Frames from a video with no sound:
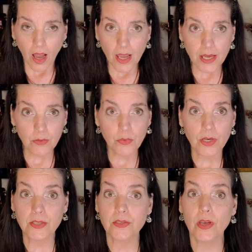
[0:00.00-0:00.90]
It
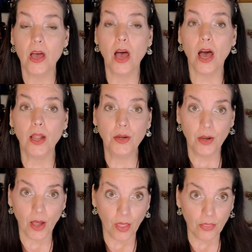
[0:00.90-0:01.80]
was
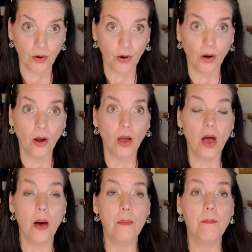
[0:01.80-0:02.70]
another
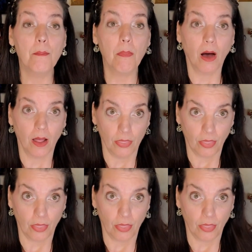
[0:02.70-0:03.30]
month